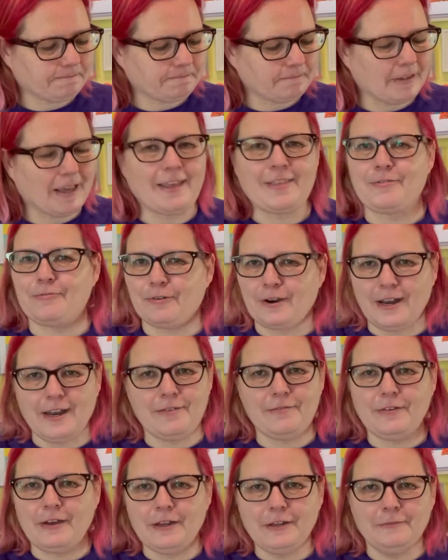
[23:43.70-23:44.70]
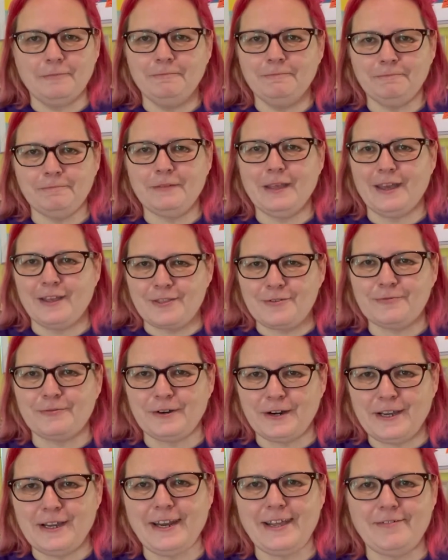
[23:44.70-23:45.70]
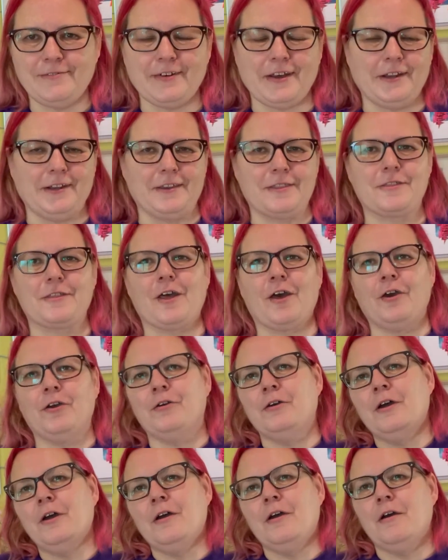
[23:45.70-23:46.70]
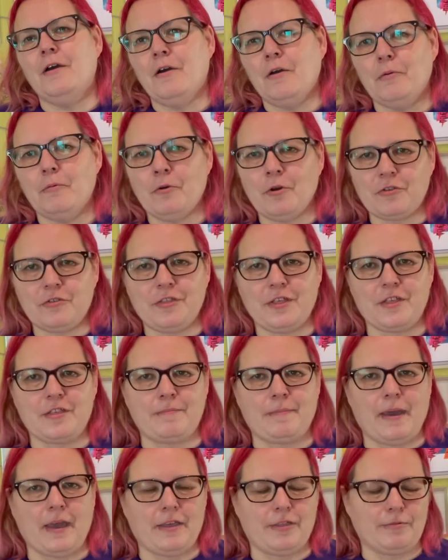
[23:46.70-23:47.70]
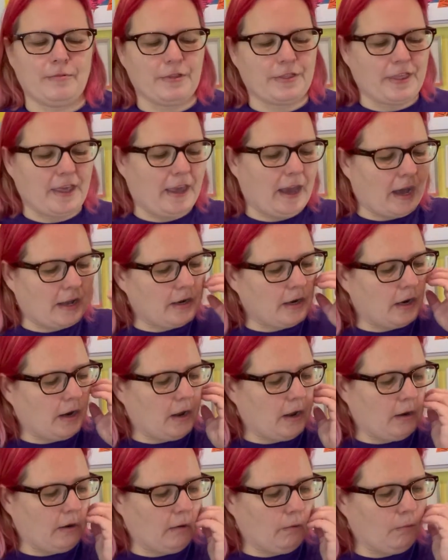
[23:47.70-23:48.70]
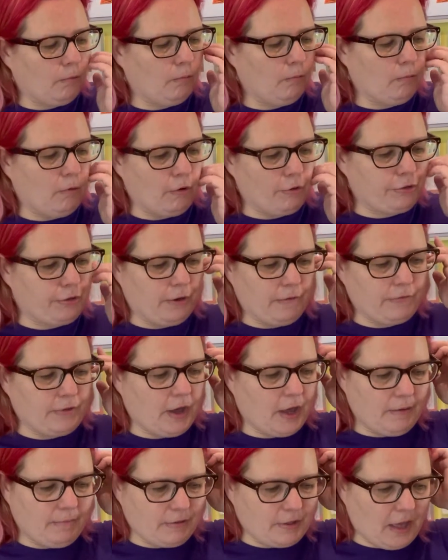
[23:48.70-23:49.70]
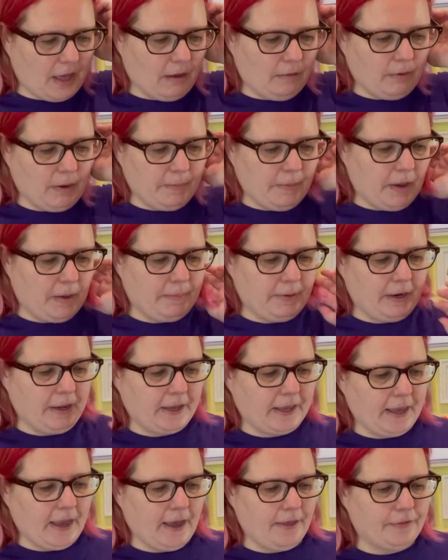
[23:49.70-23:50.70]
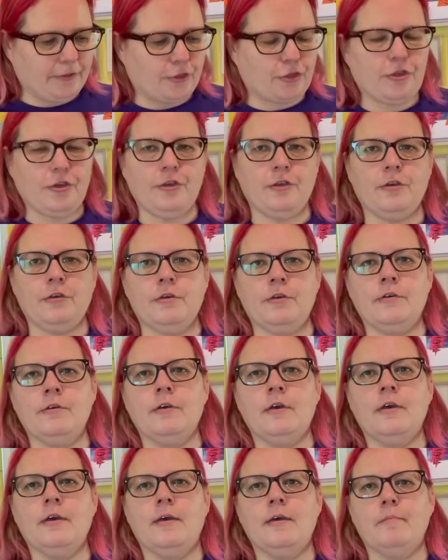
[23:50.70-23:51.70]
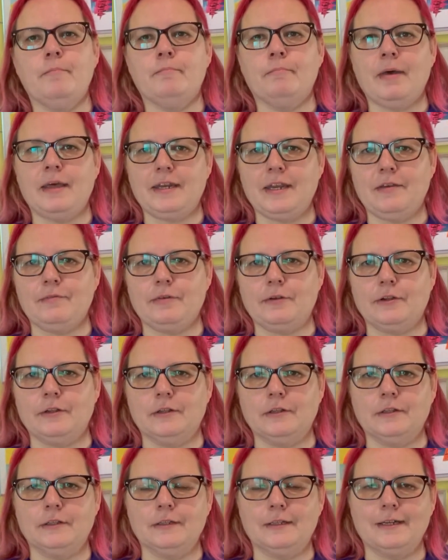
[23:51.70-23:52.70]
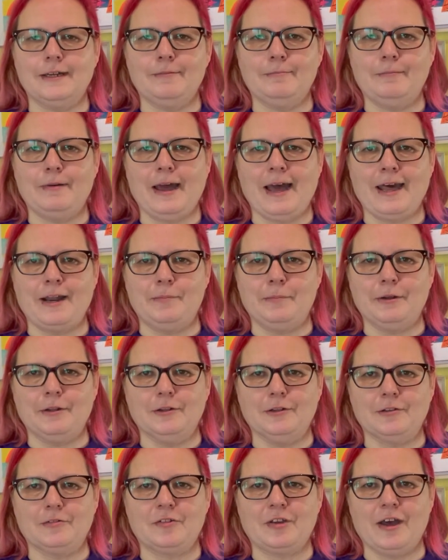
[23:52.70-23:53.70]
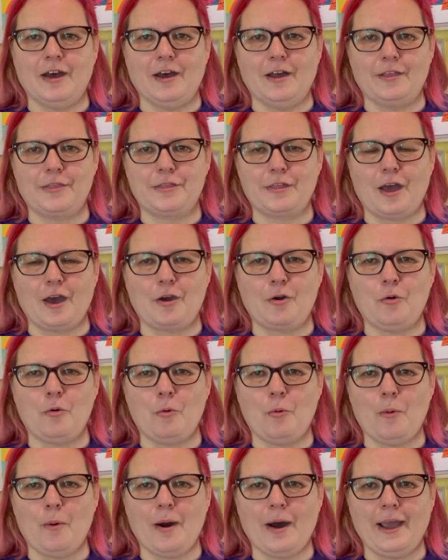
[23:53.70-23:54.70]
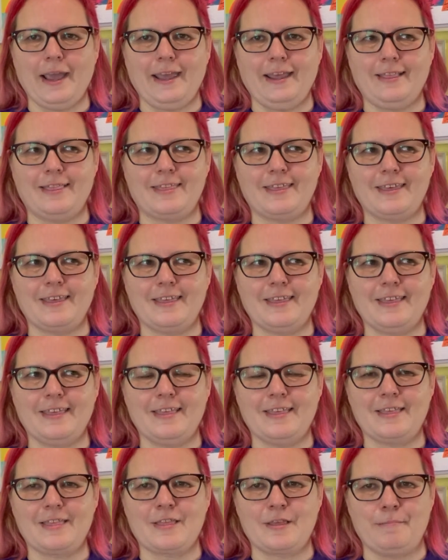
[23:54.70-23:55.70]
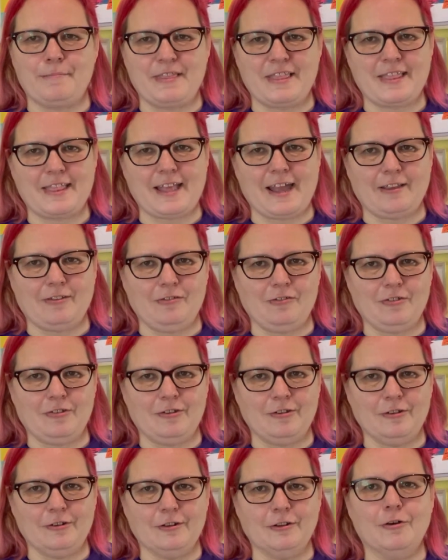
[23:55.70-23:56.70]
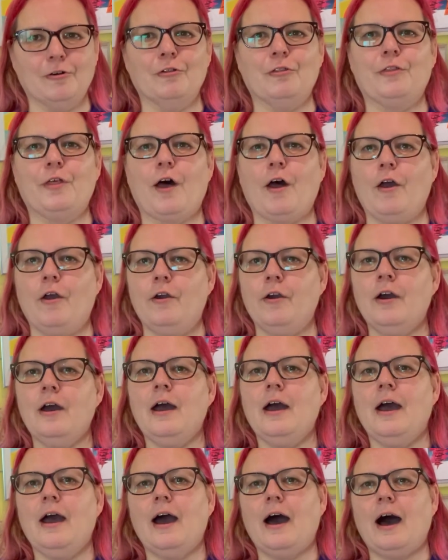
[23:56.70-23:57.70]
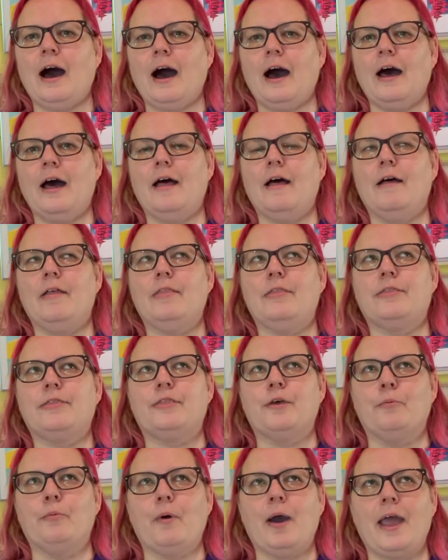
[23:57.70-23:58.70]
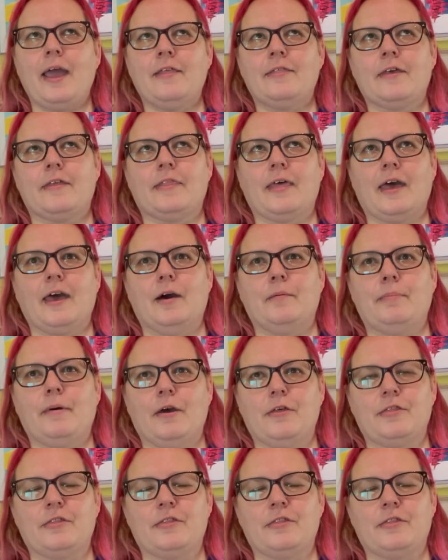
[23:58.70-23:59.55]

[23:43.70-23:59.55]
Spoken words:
it's really fun. It's really fun. So watch this space. We'll see. I don't know what sort of timescale we might be looking at. The 2 medieval animal charts are quite substantial, although the way that they are both